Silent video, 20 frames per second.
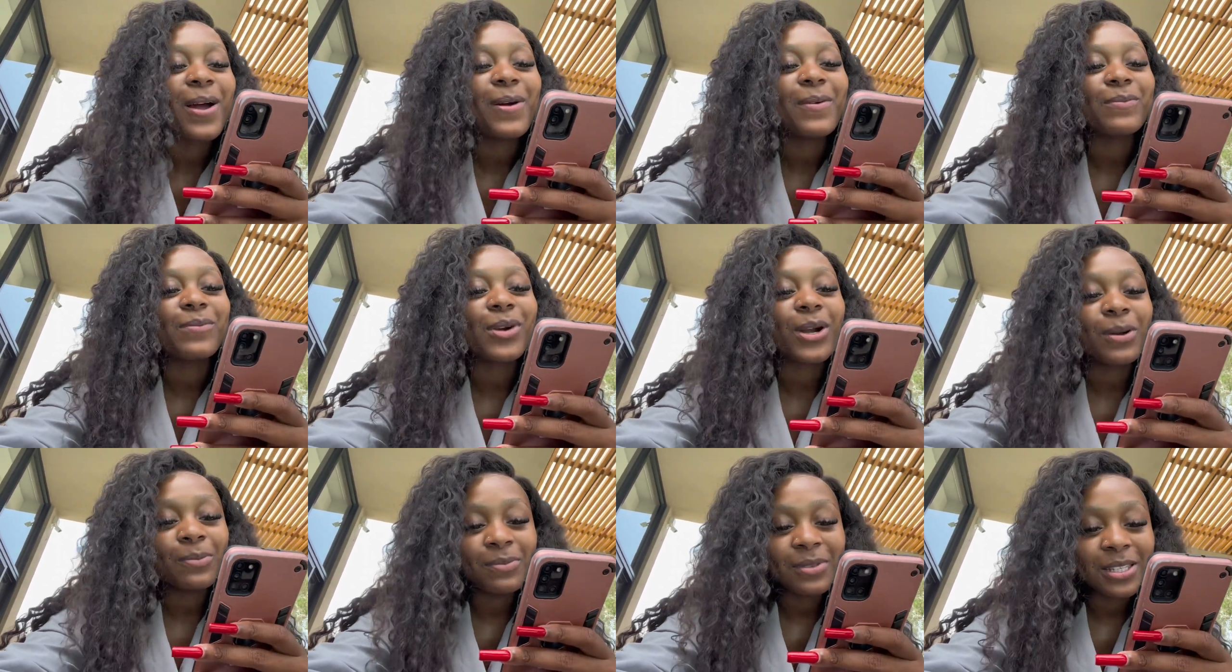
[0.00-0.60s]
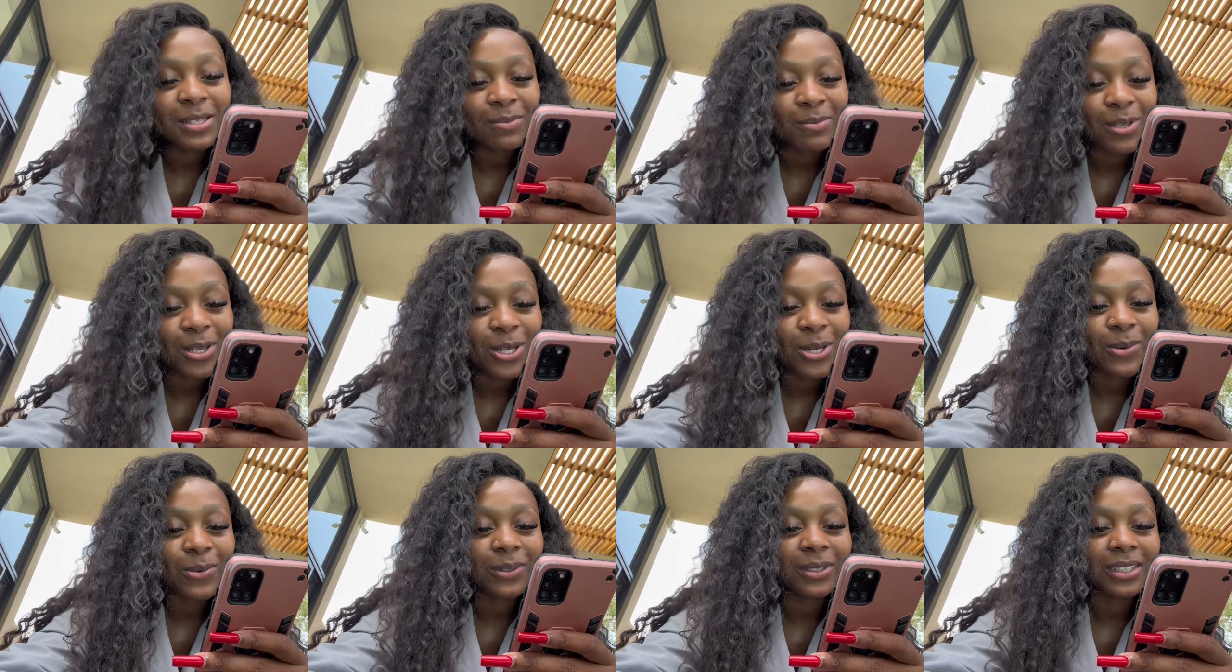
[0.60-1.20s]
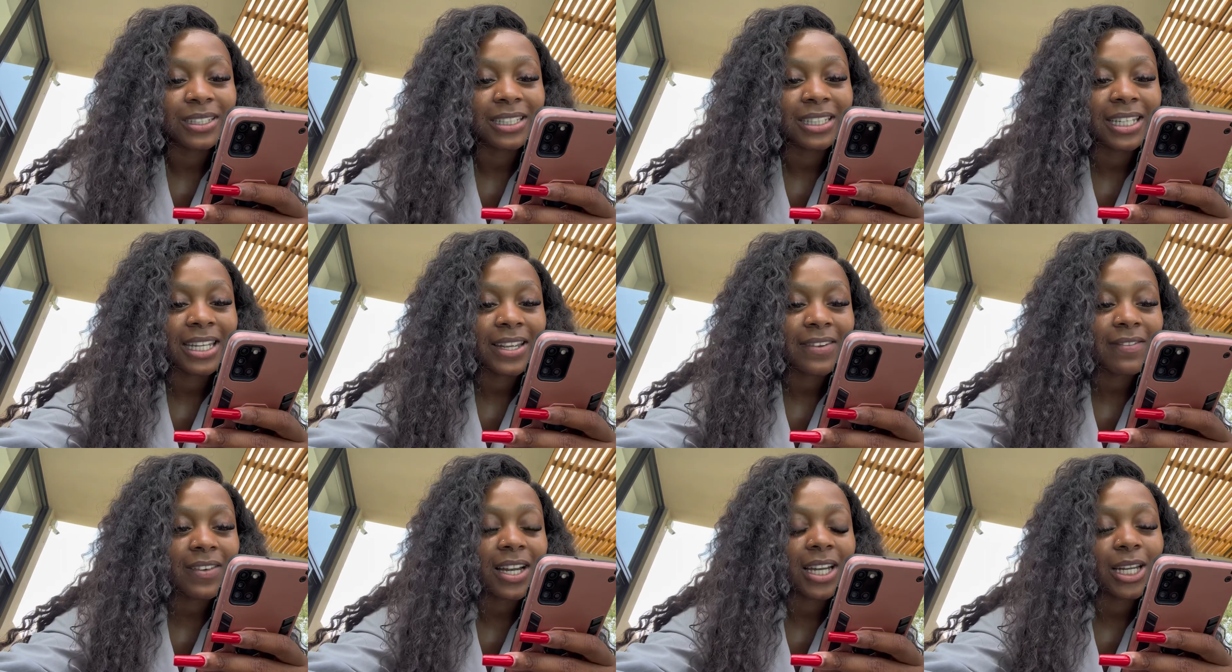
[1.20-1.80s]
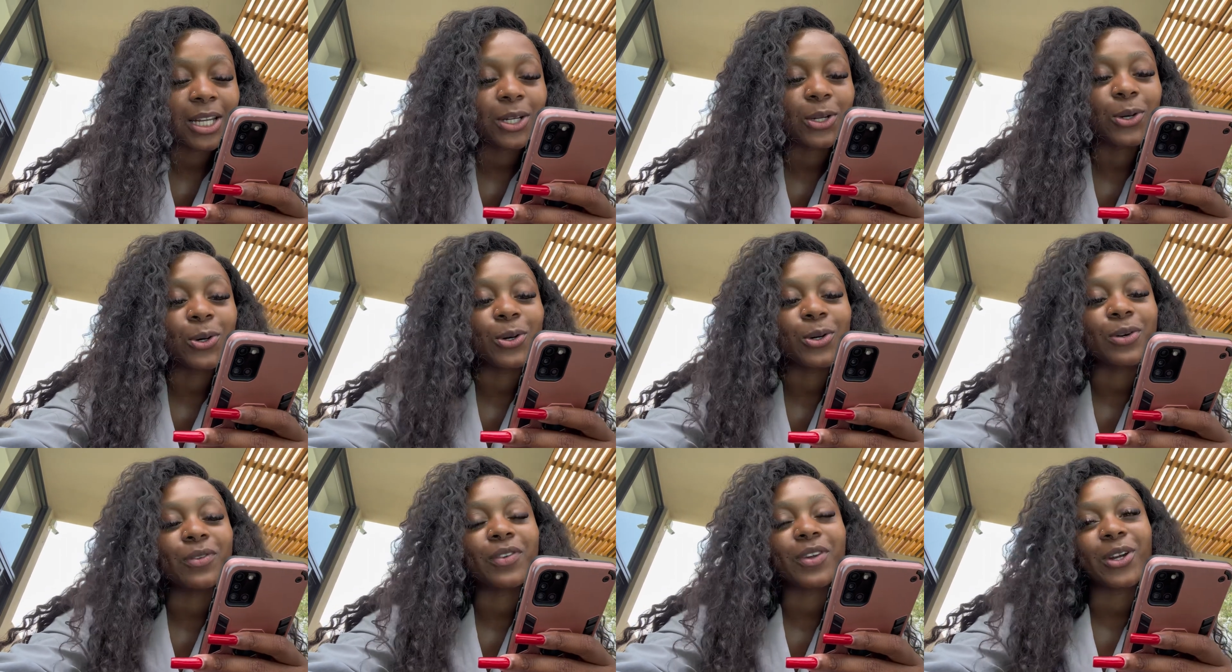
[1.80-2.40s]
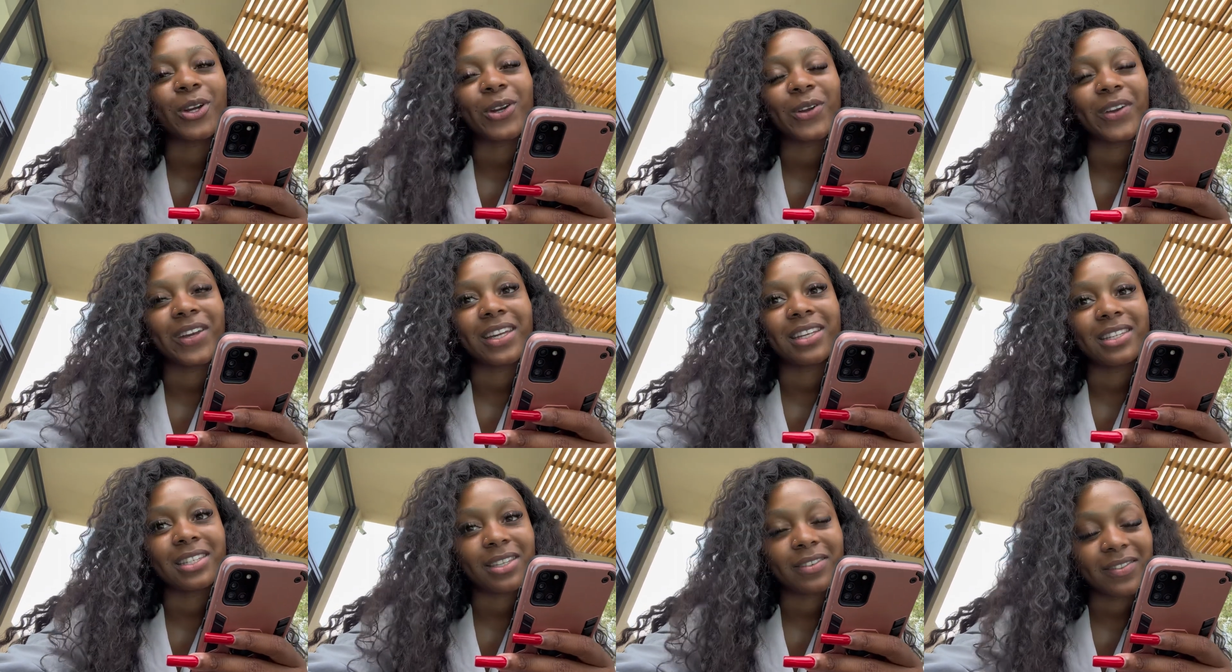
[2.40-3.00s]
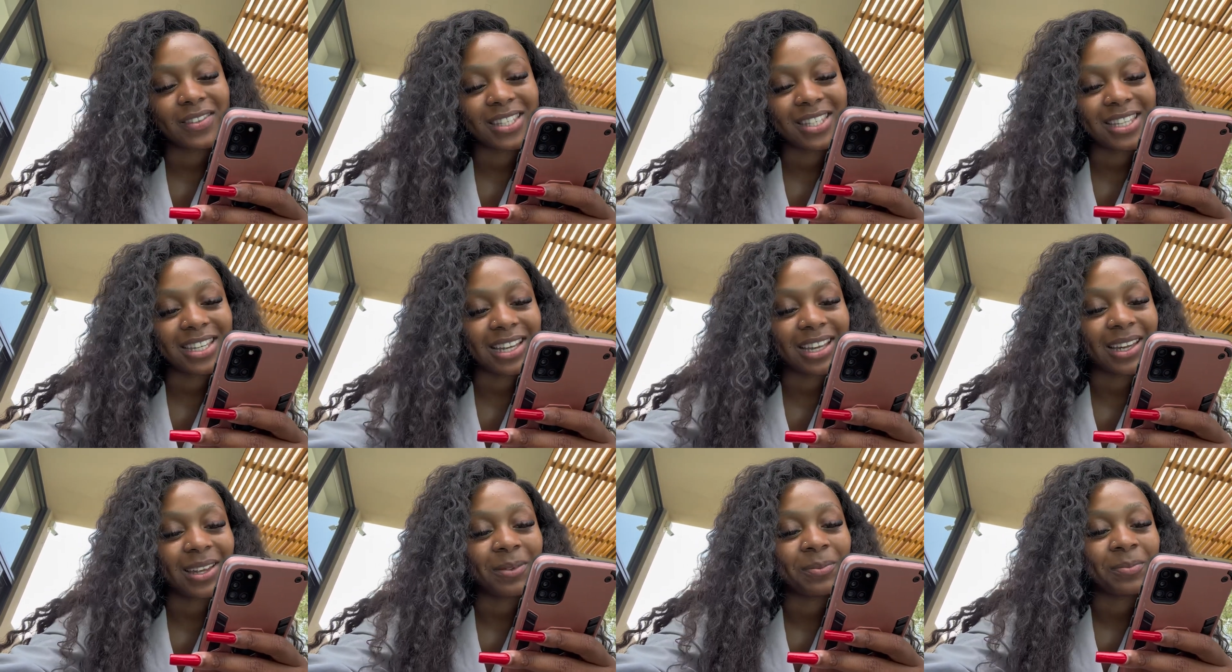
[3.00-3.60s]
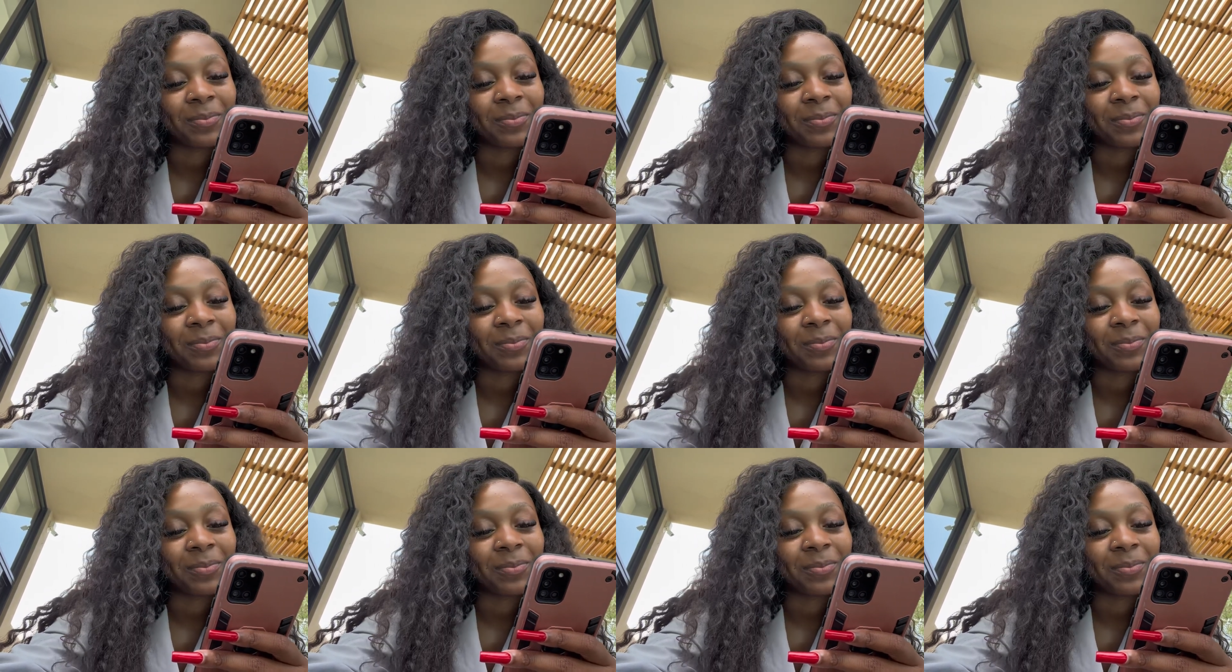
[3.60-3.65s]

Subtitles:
Promise me you will never let go of your creativity.